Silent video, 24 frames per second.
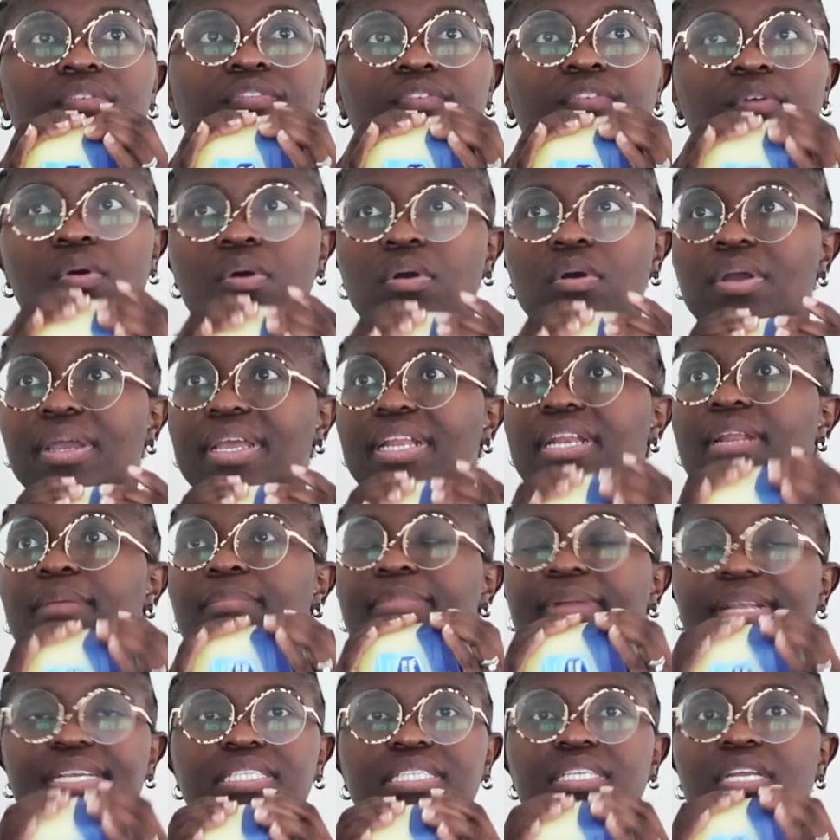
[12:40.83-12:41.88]
for in a
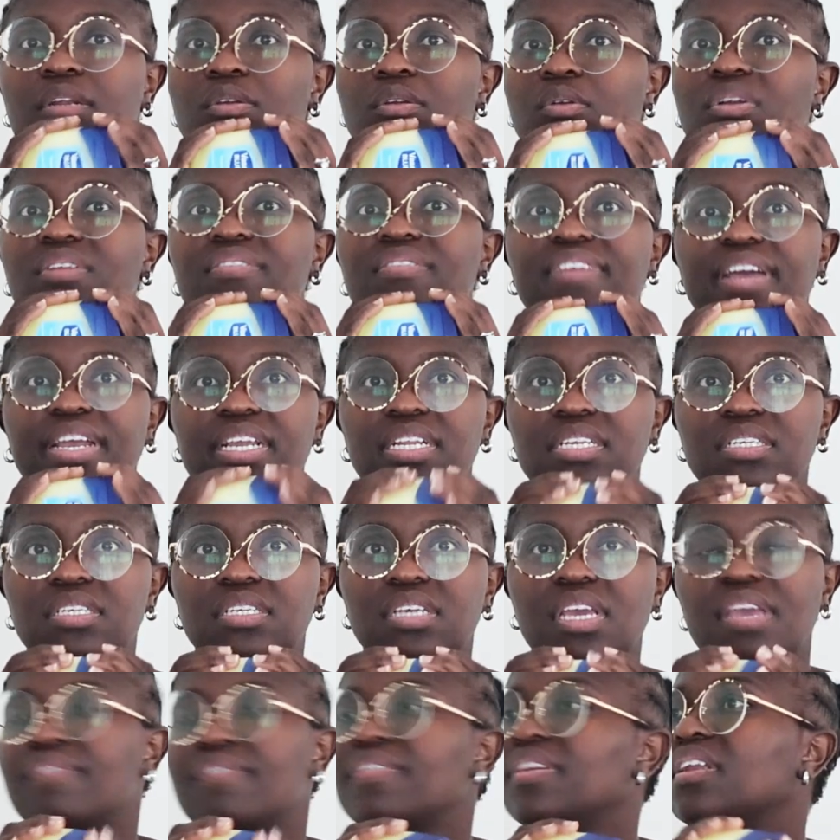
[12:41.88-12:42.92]
place and not find.
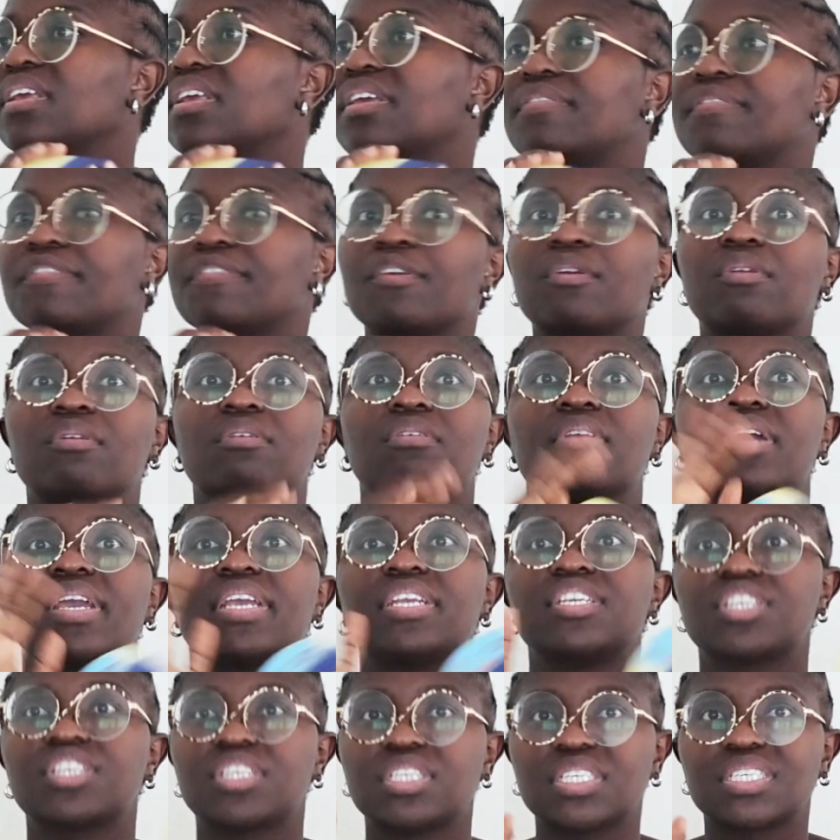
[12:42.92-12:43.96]
Even if your
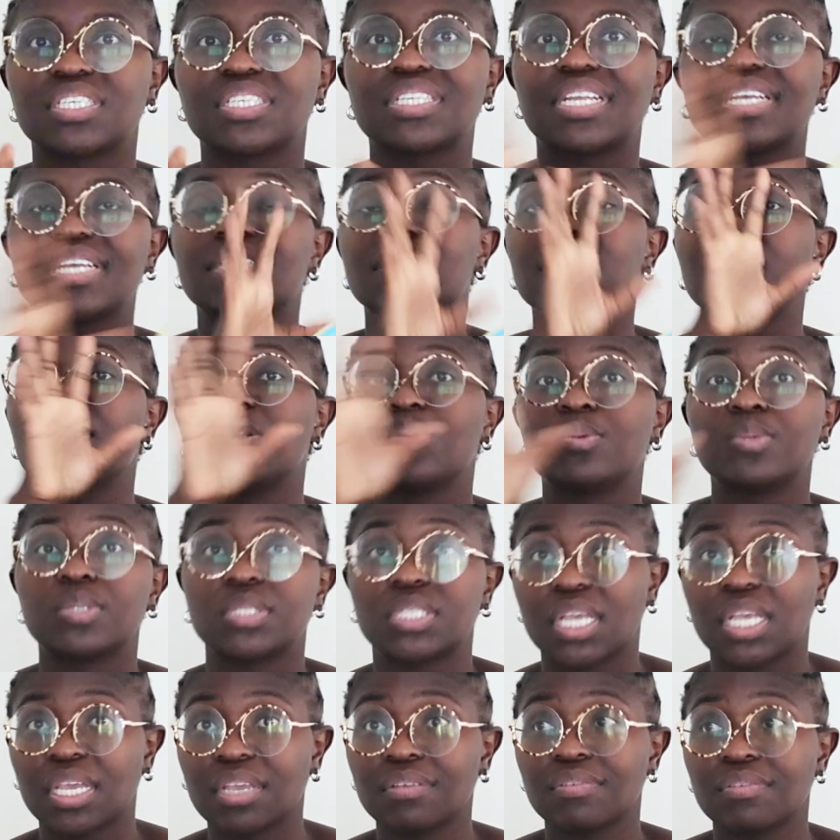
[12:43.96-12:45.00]
location just has a
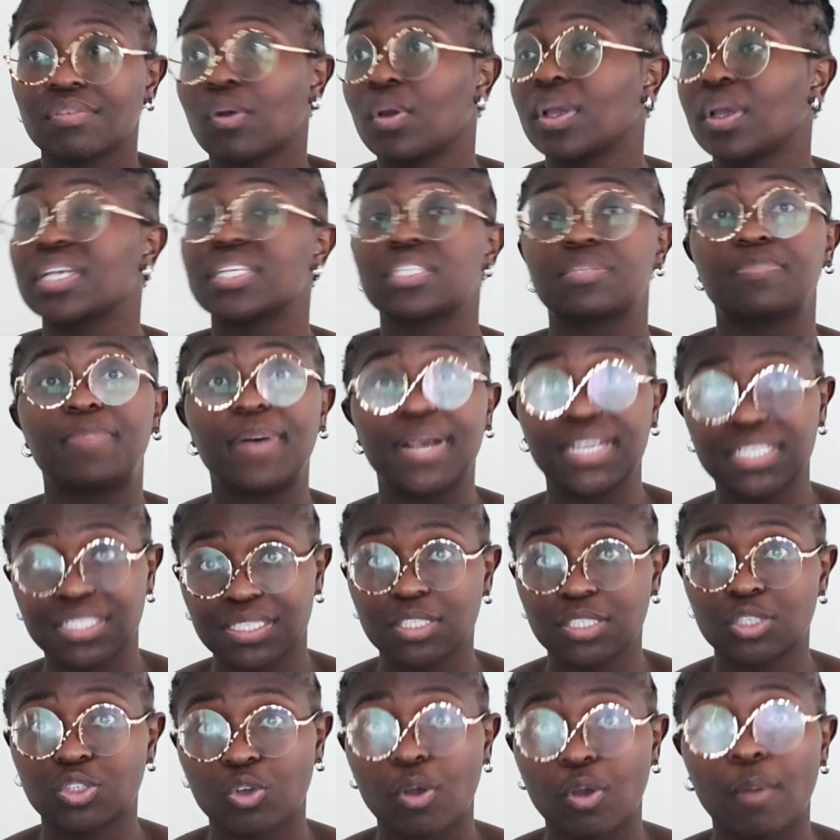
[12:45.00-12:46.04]
U-Save or a
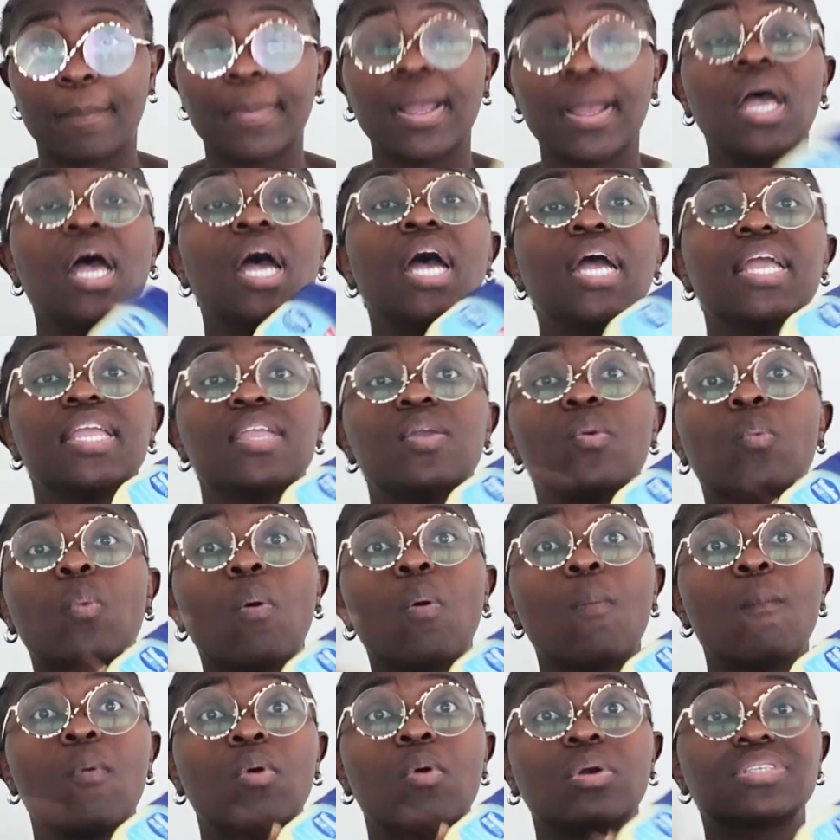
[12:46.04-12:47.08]
spaza shop, you
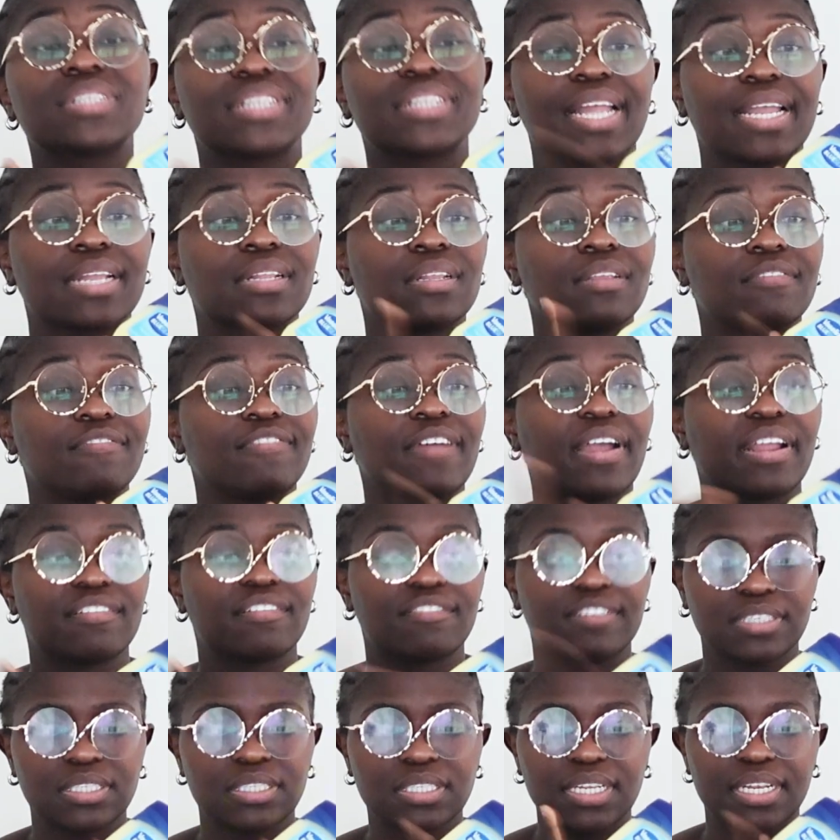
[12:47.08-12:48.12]
will most likely find
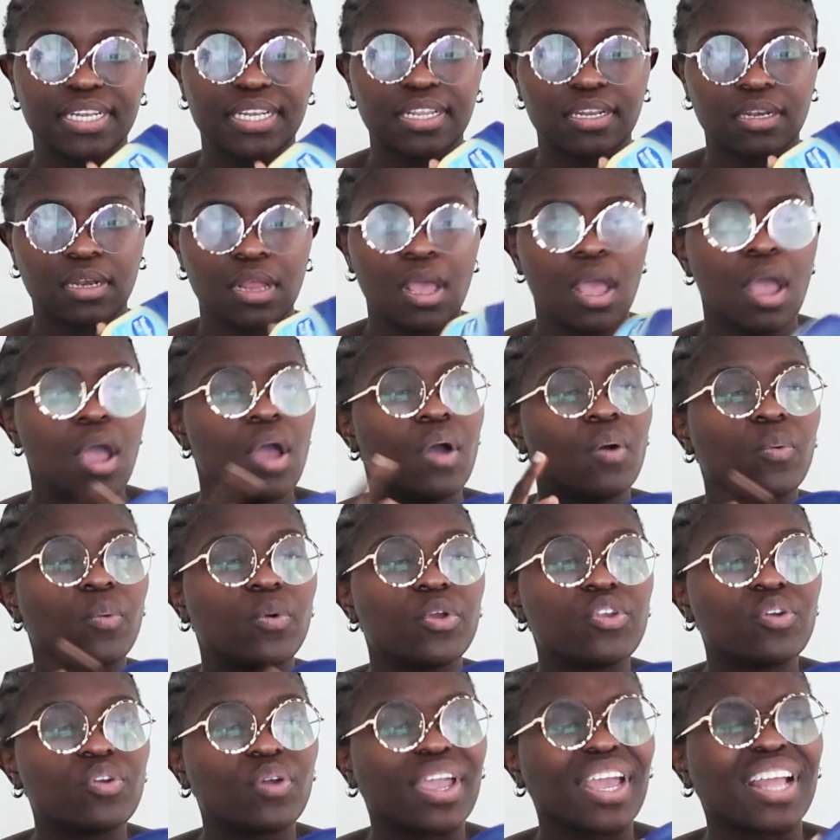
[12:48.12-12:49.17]
Vaseline.
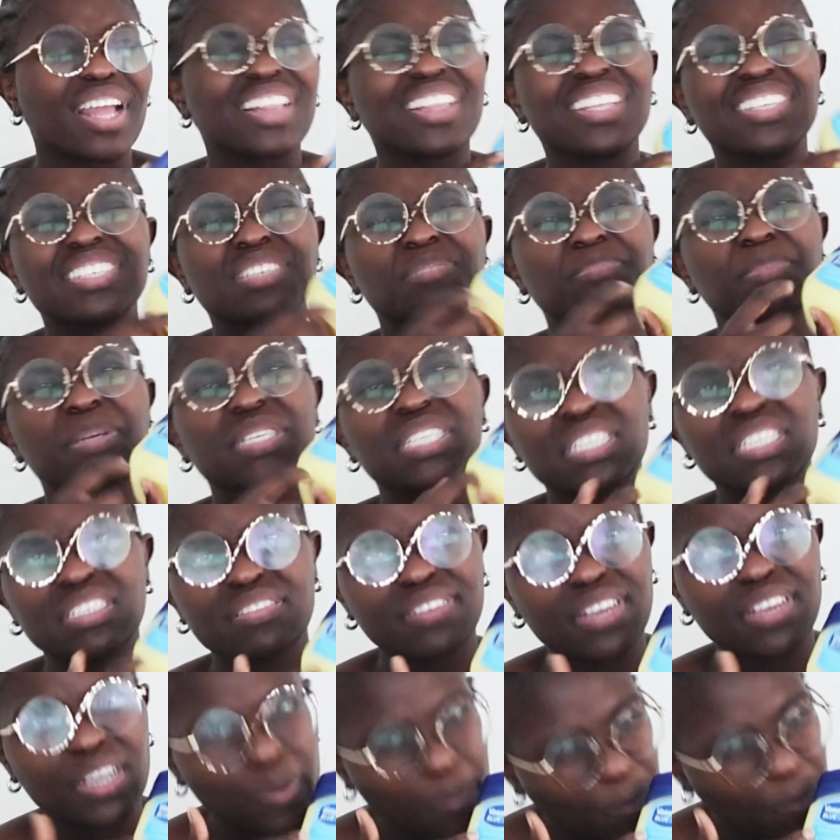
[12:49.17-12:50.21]
Will you get the
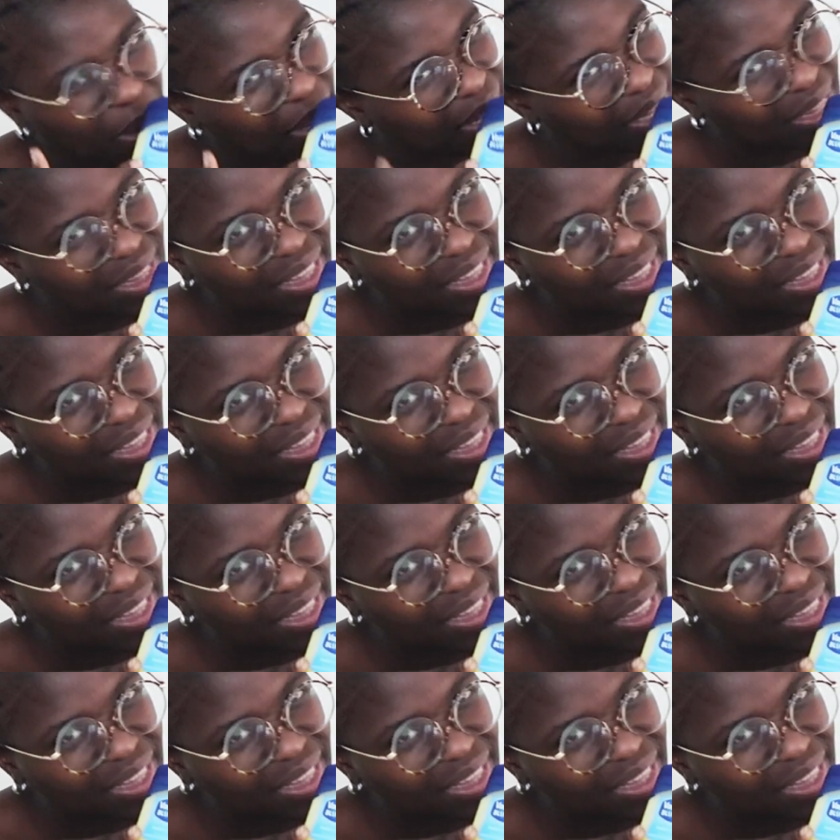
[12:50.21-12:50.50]
specific one